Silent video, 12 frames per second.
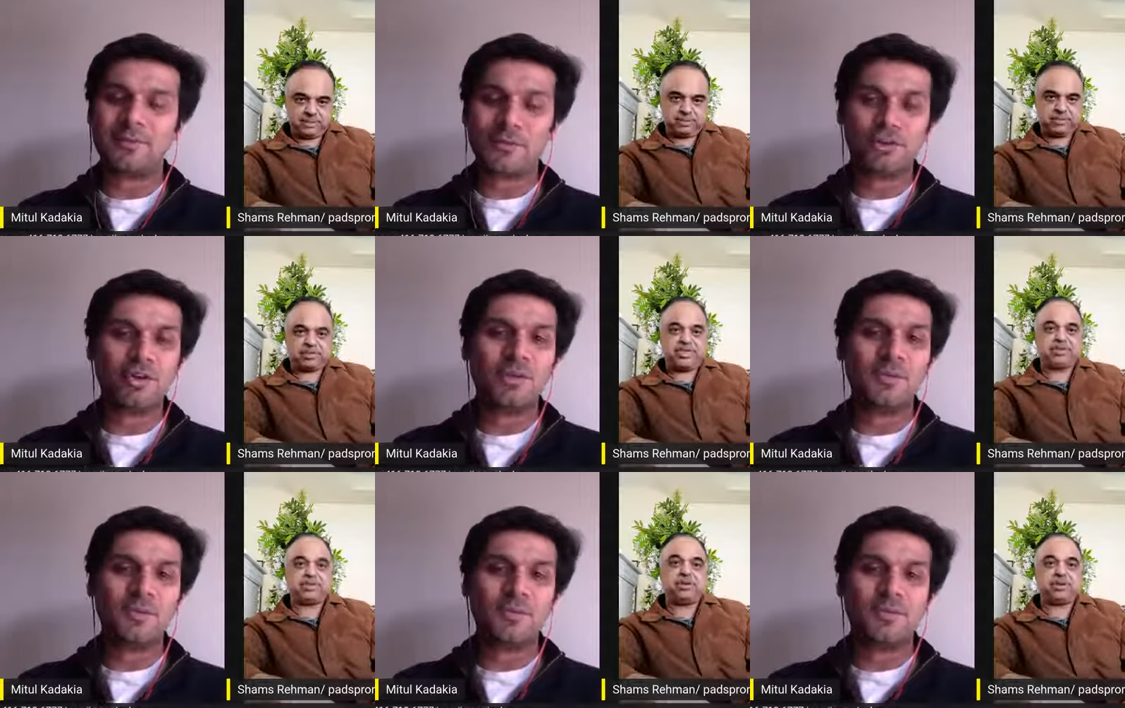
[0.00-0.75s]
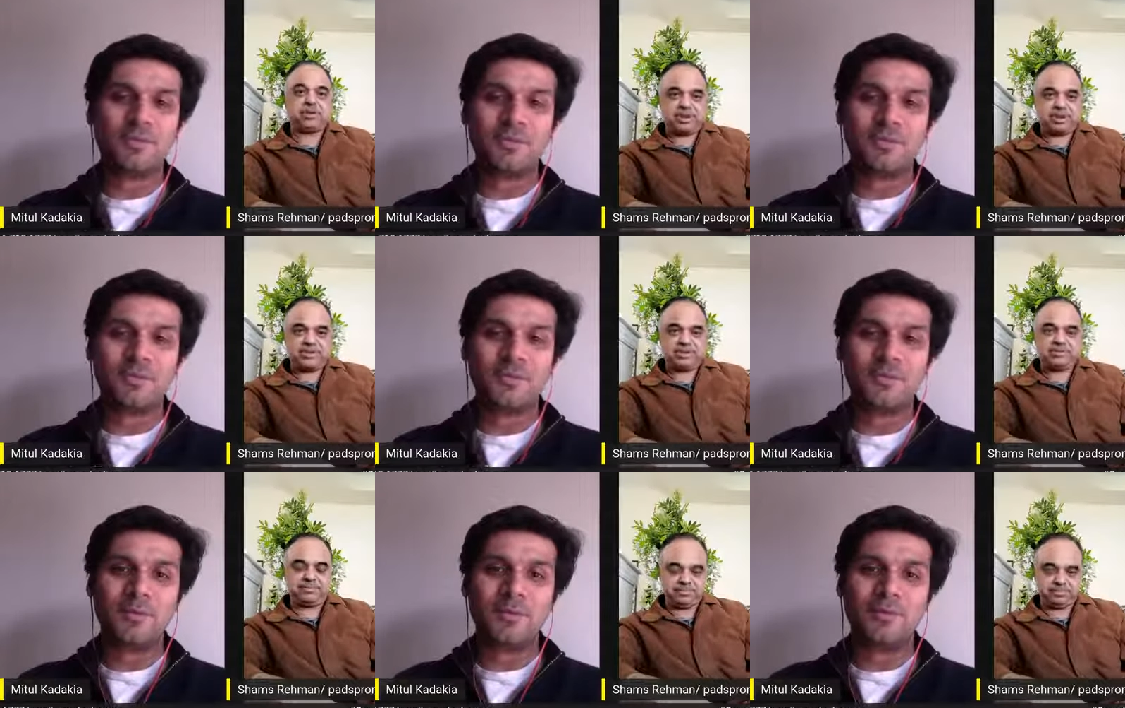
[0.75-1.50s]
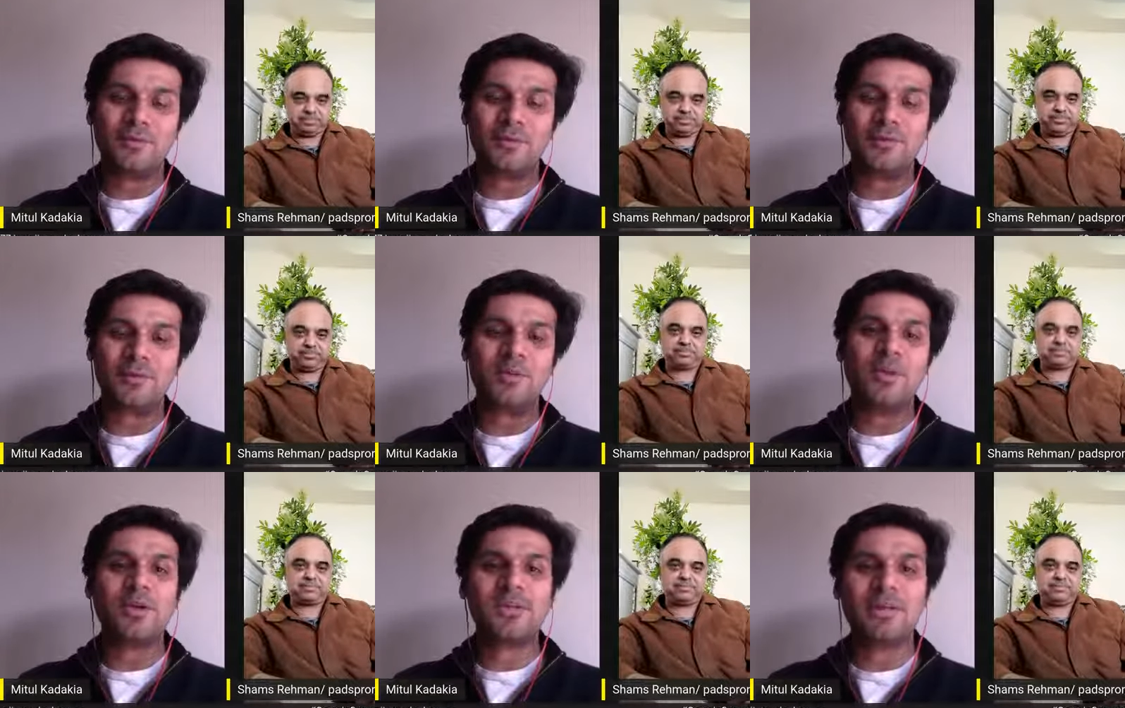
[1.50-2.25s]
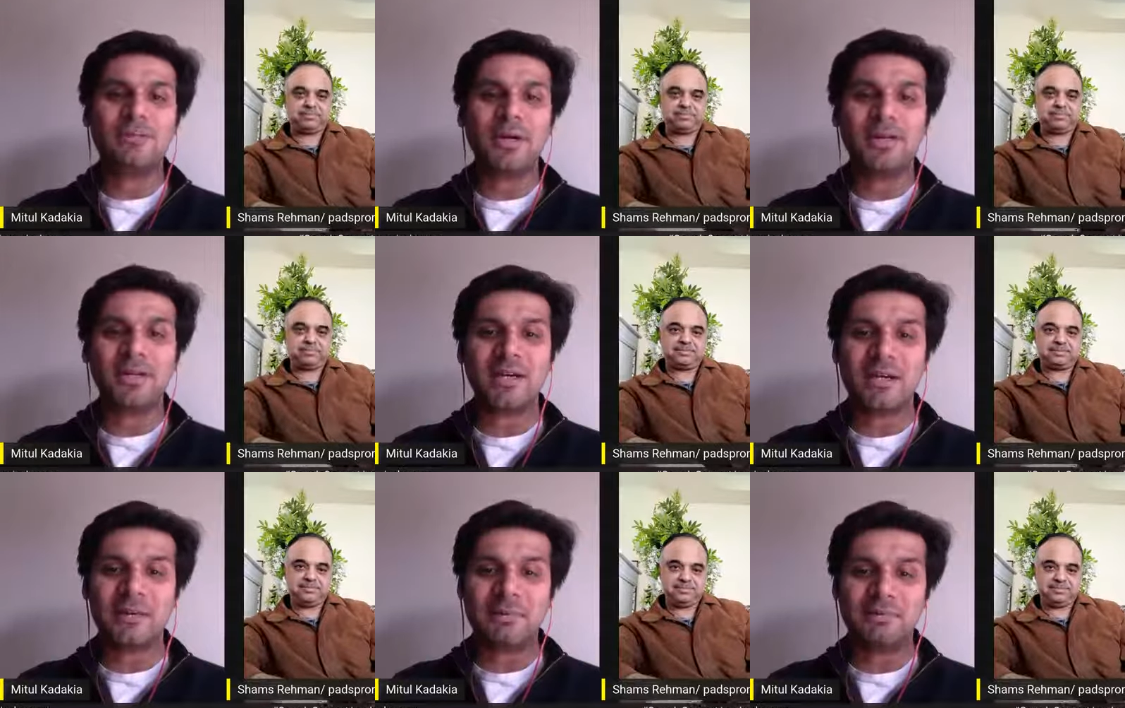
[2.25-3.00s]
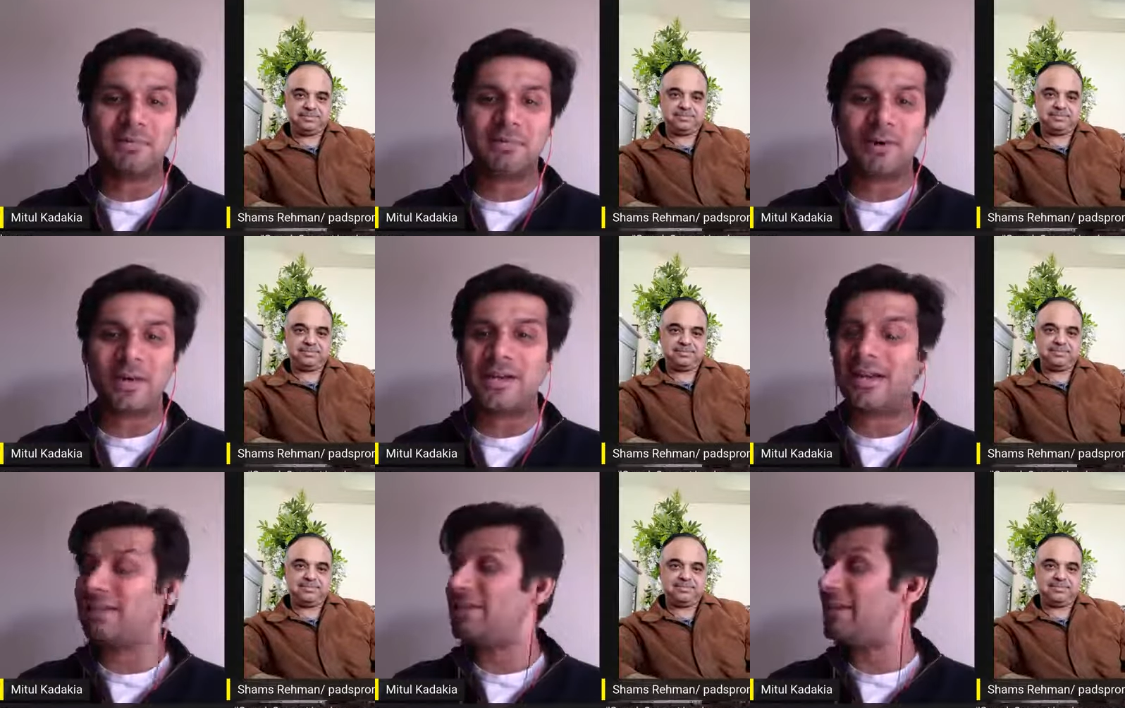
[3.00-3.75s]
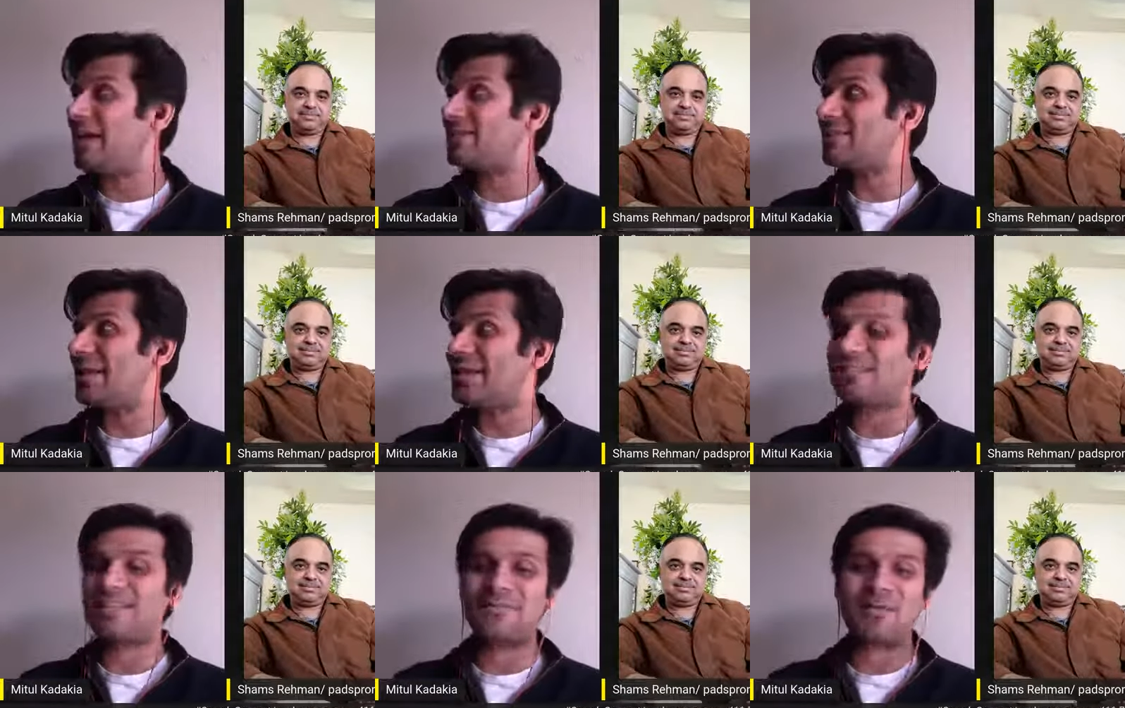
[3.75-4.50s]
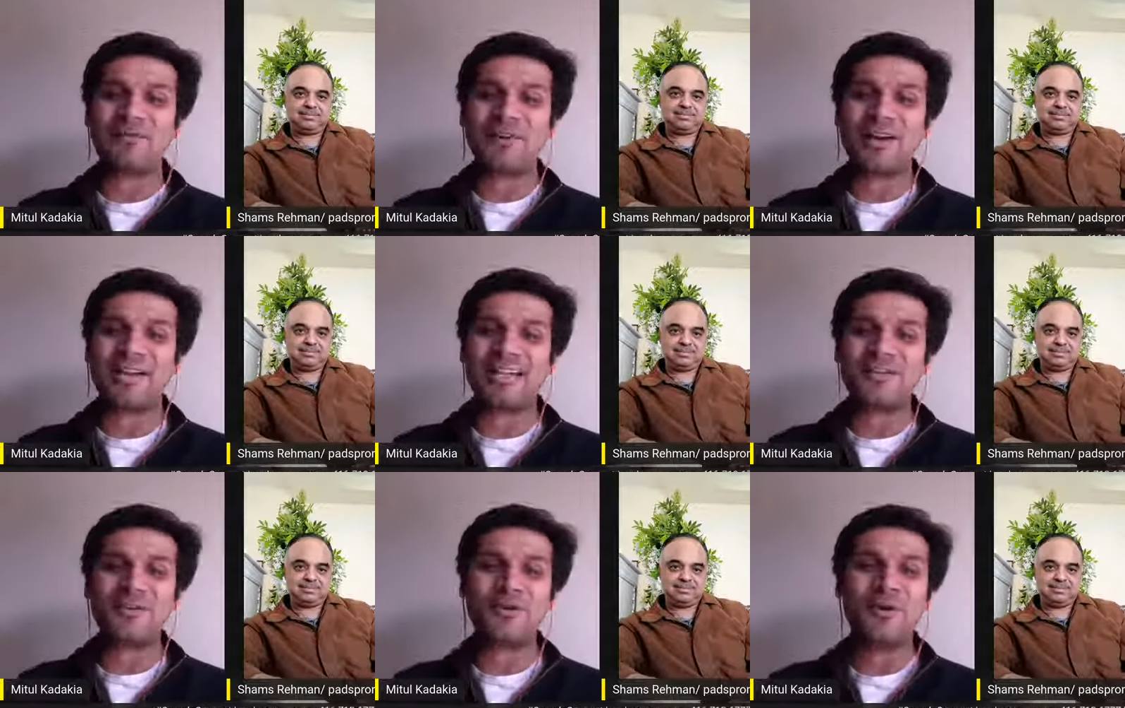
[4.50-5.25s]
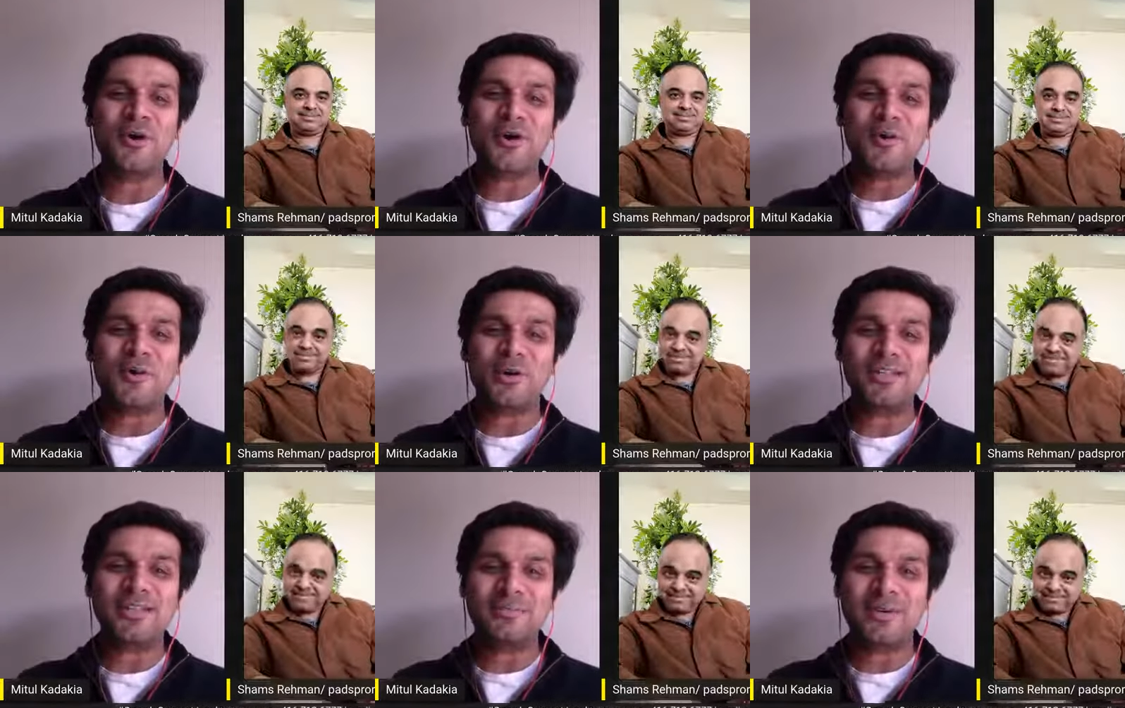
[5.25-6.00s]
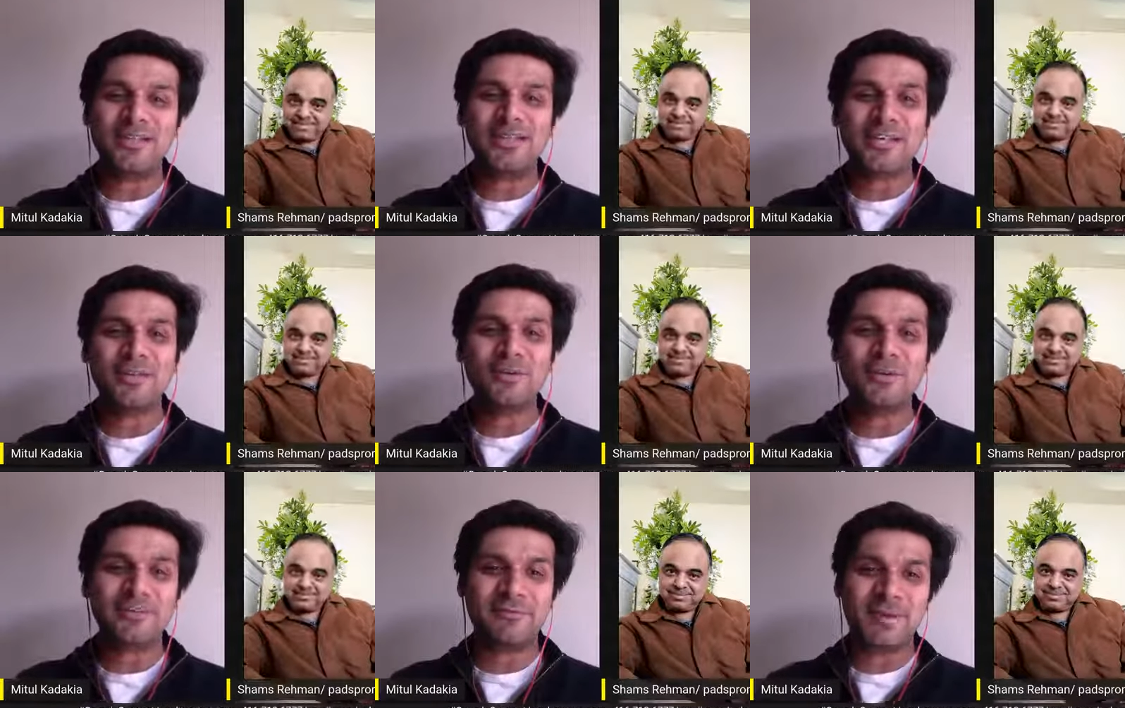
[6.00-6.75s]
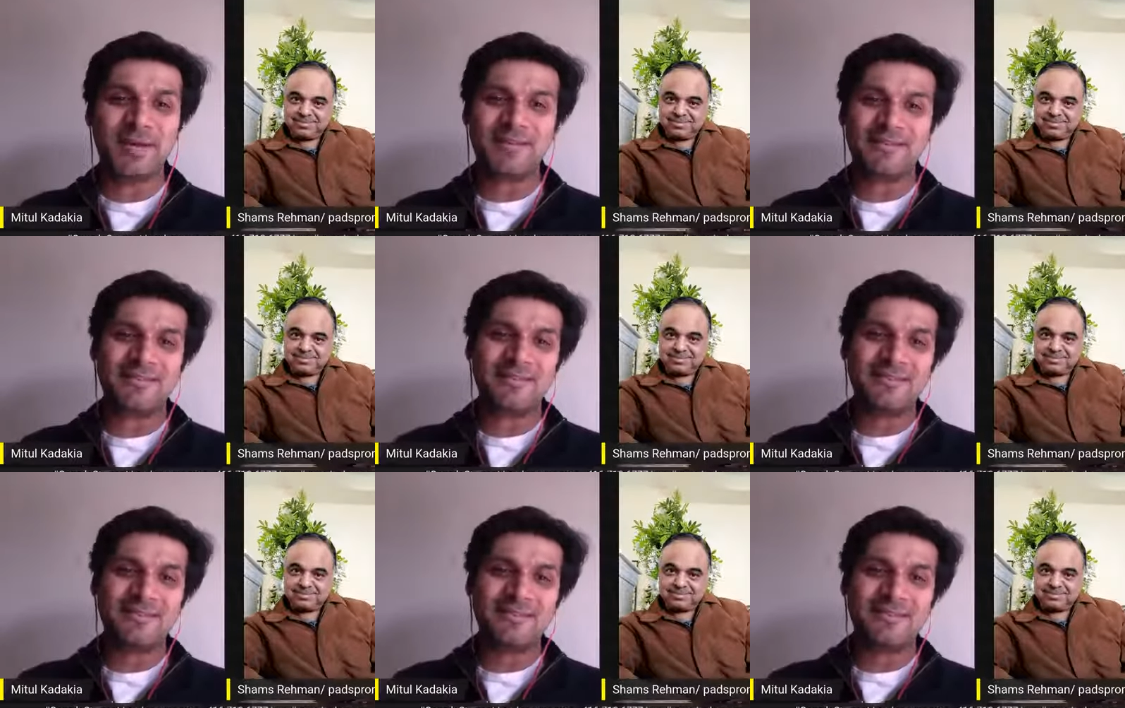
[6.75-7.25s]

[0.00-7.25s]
Speaker 1: For sure. Strengthen your brand.
Speaker 2: For sure. What's the mantra before I let, last last thing before I let you go? What's the mantra you live by?